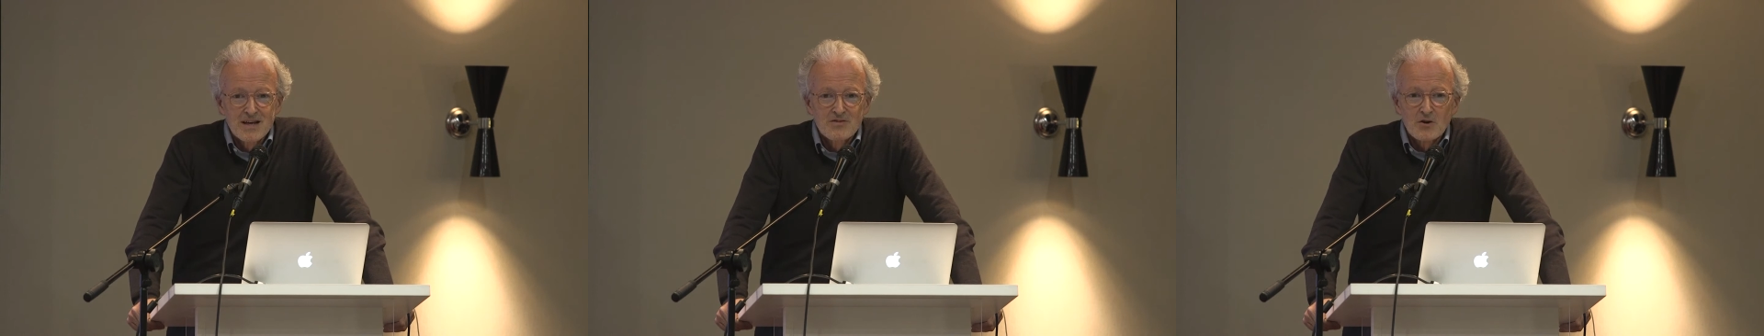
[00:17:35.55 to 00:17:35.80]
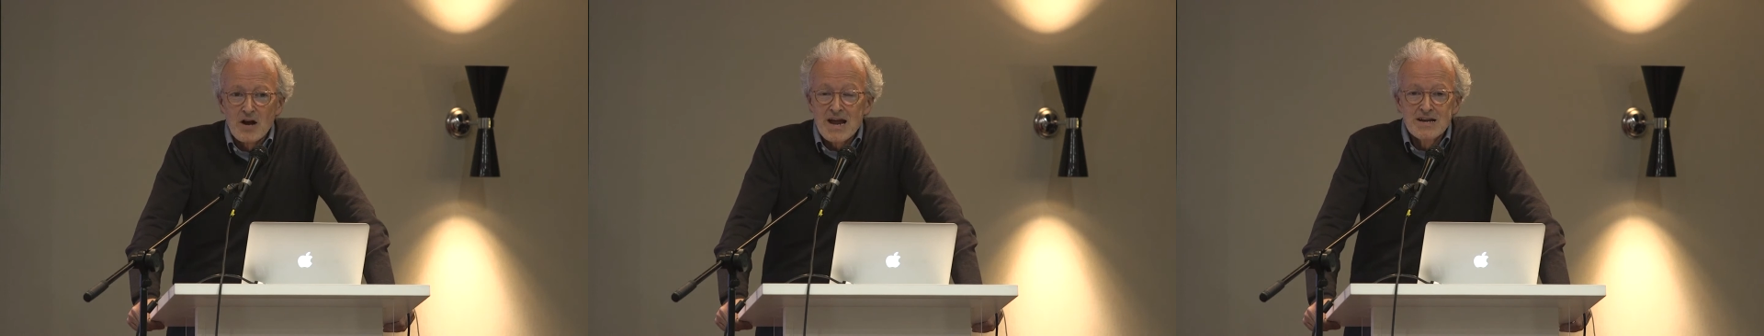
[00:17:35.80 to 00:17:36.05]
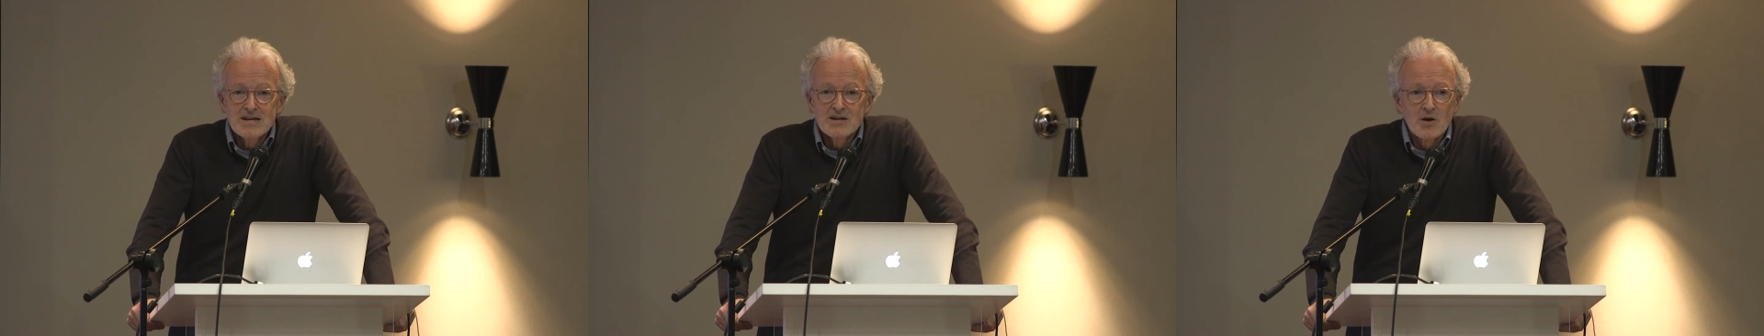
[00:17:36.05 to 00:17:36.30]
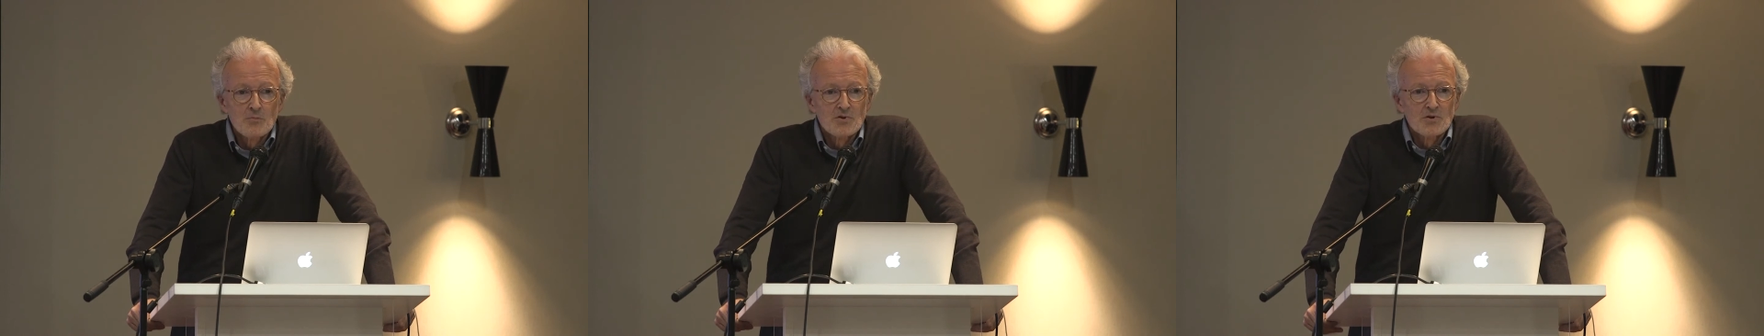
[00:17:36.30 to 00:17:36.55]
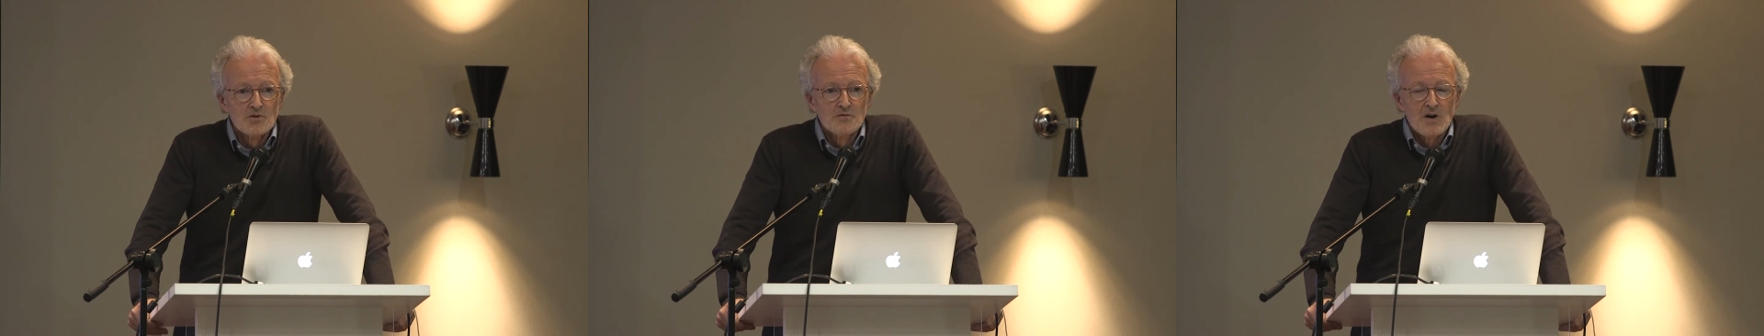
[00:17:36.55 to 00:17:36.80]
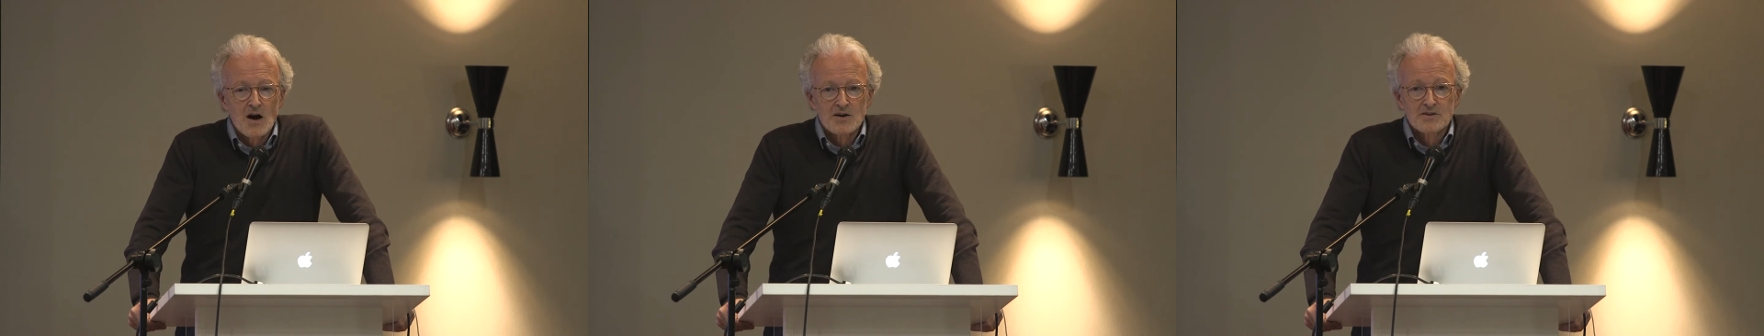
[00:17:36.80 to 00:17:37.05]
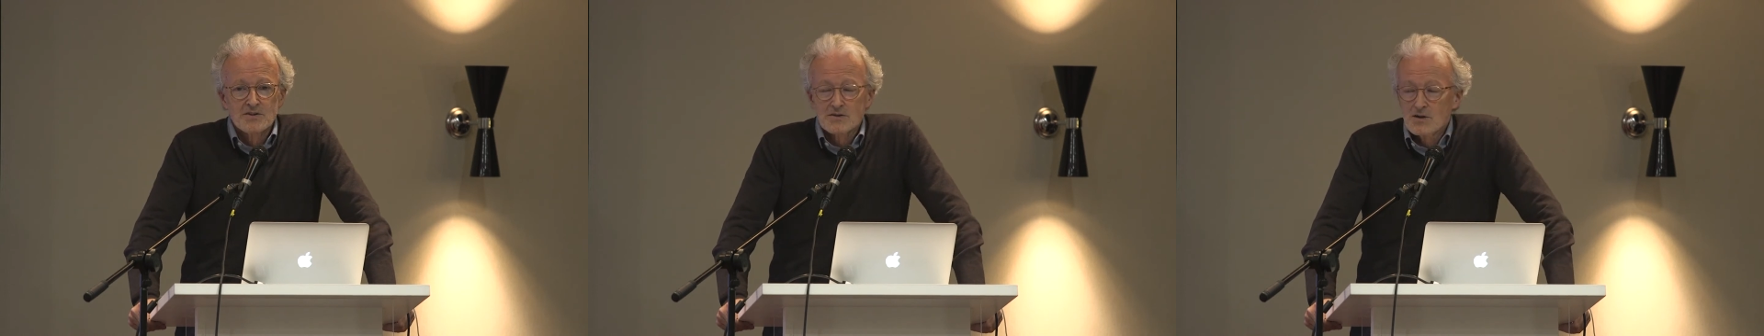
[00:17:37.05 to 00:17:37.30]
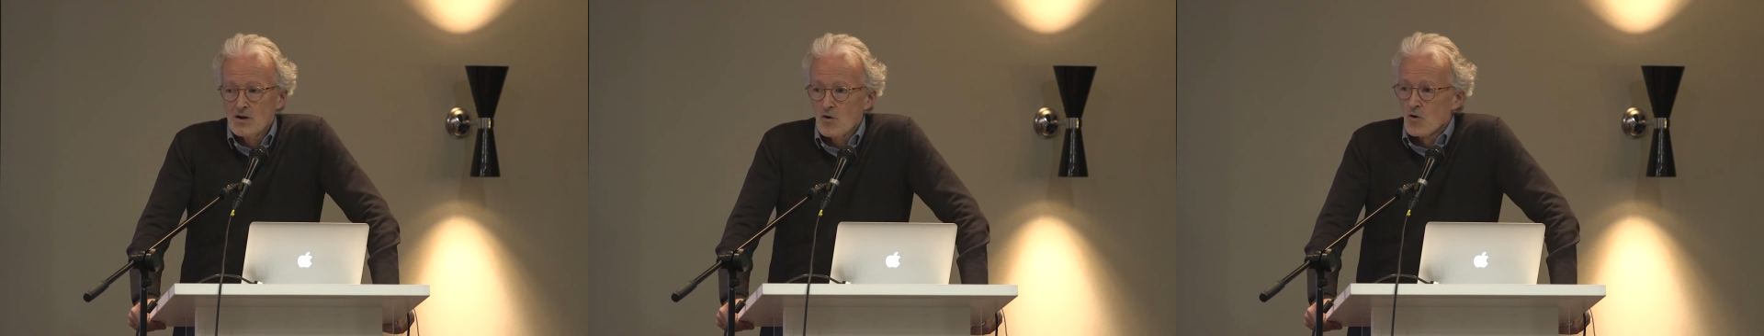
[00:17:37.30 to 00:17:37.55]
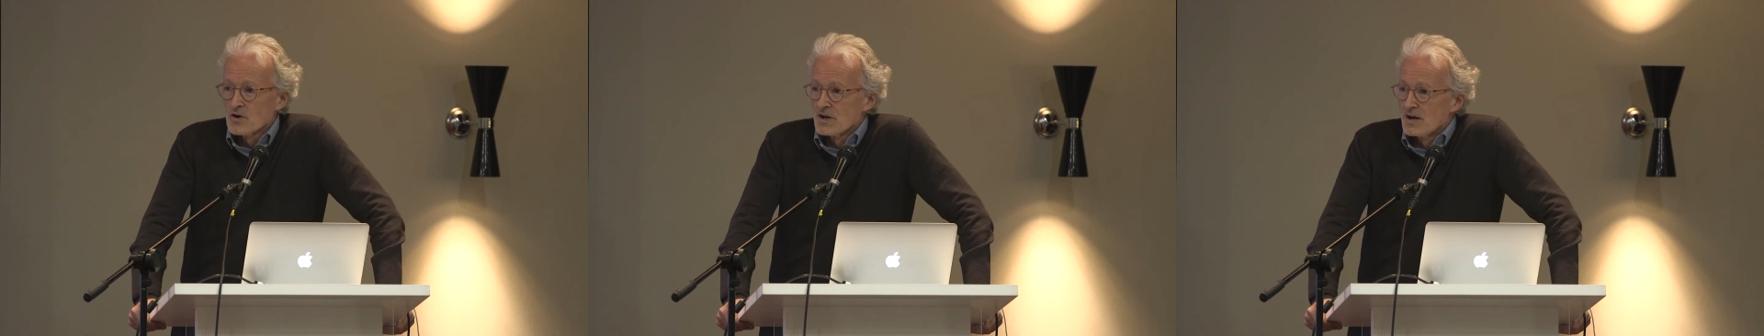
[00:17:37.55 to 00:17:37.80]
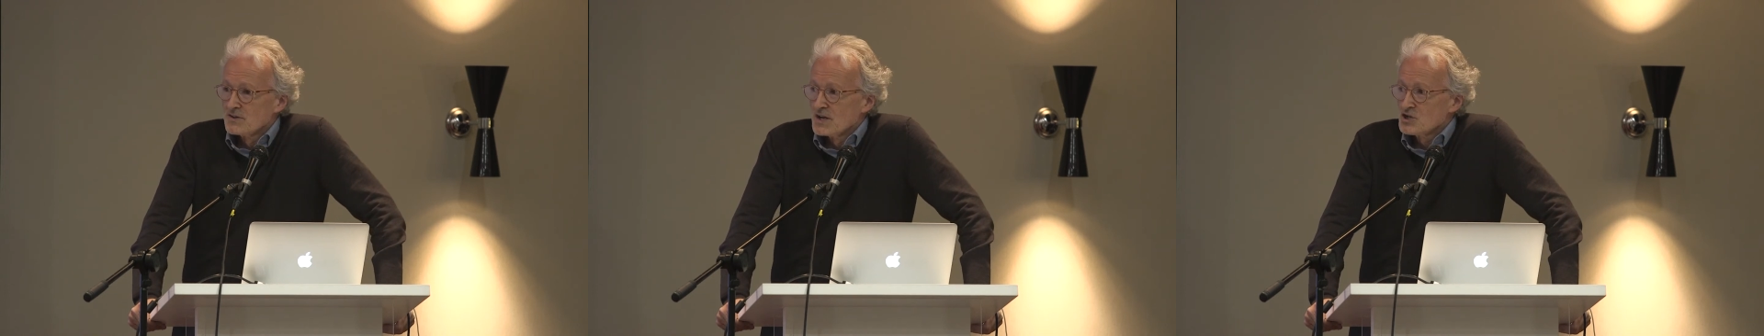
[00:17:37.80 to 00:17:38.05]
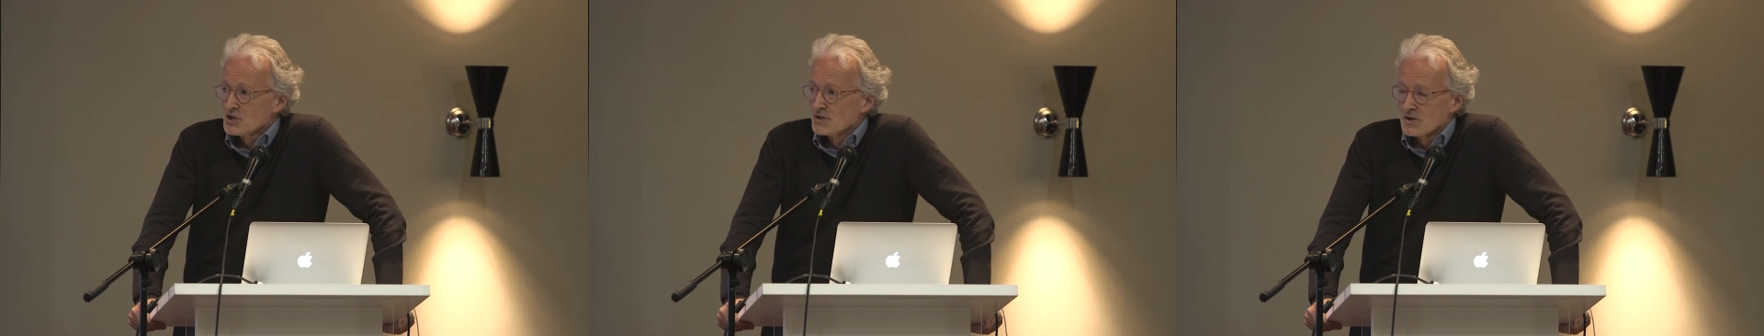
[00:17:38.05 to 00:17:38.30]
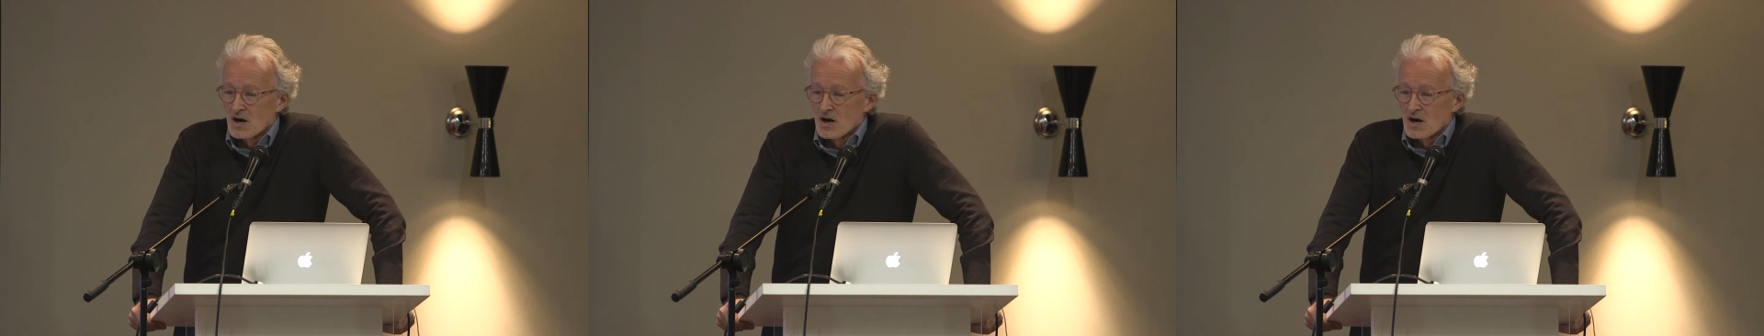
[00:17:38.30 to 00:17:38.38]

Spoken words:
there are any number of arts organisations